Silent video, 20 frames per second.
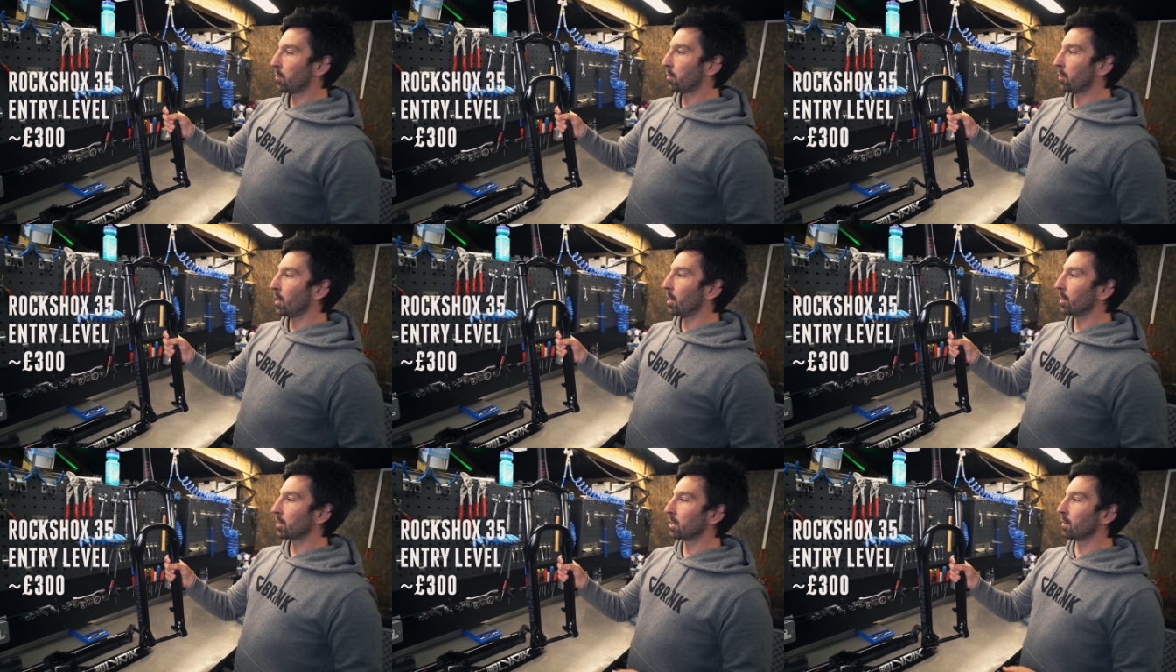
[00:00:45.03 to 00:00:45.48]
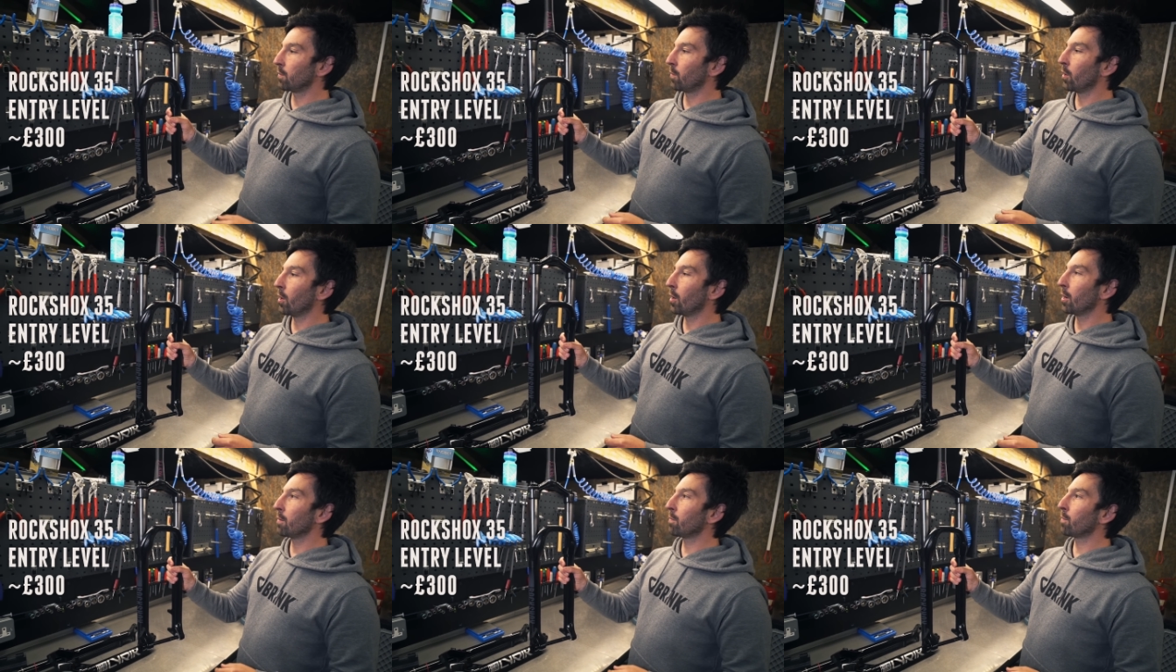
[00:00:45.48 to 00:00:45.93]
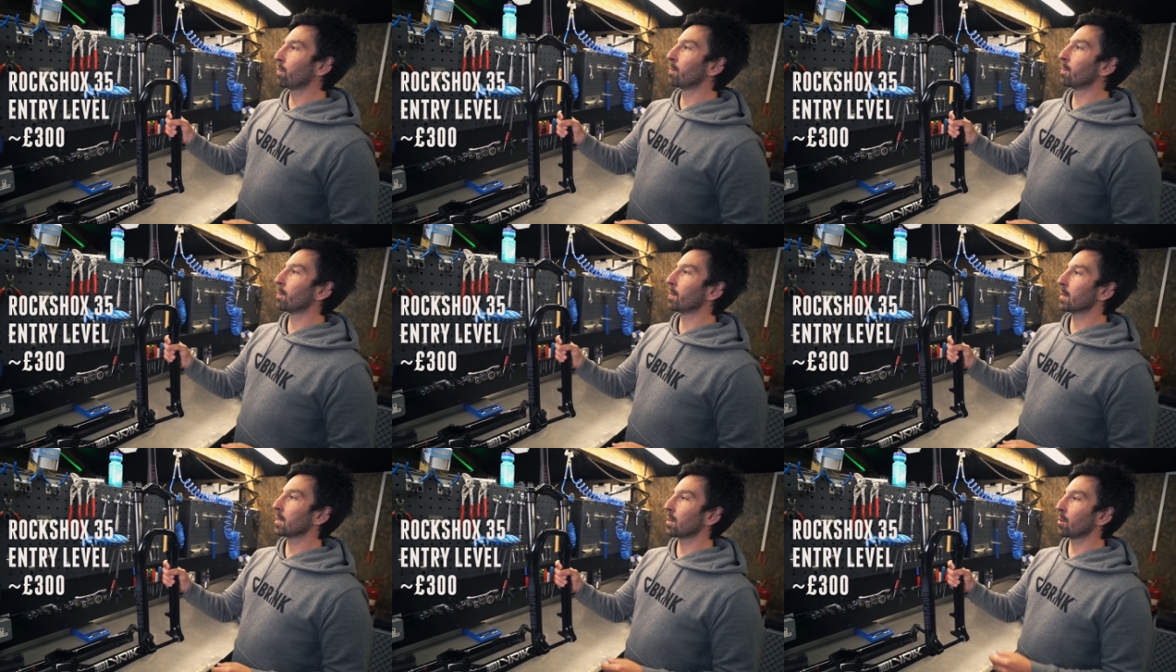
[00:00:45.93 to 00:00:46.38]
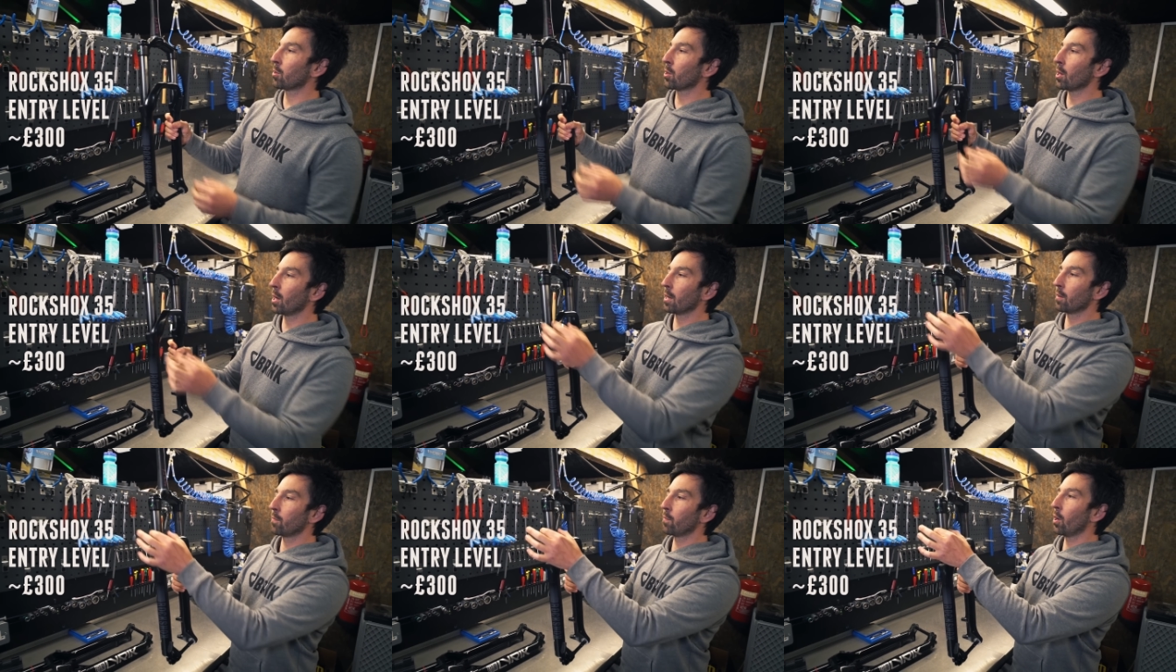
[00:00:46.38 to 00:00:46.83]
35, a
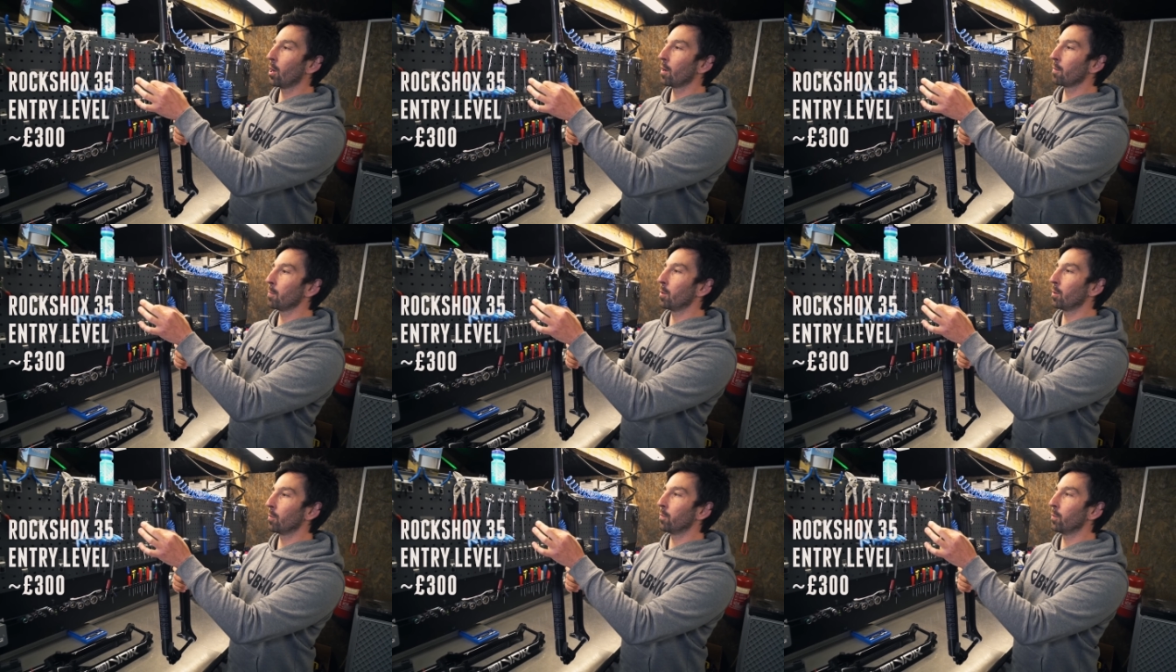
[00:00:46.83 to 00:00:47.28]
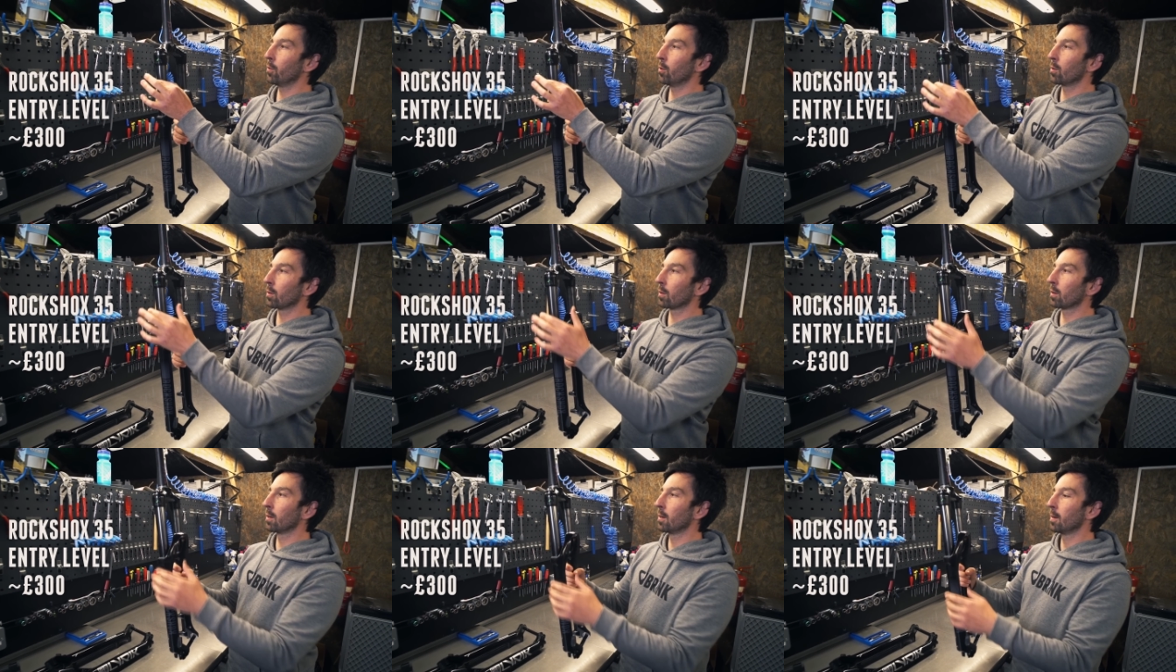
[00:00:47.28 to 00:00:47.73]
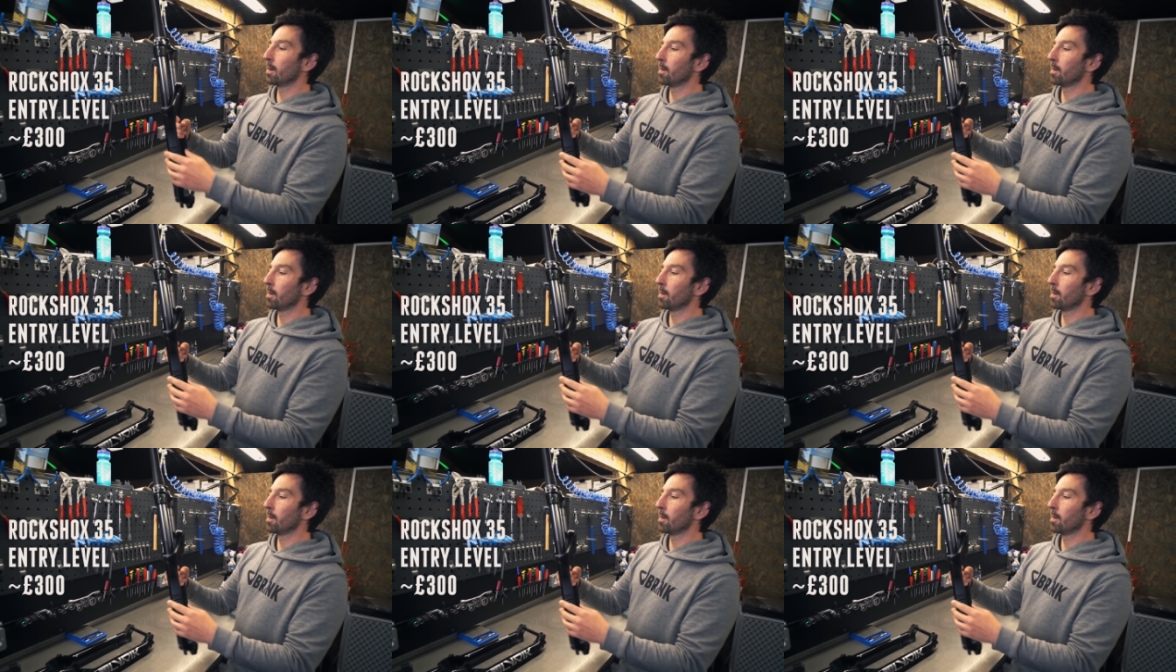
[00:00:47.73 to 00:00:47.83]
35mm fork,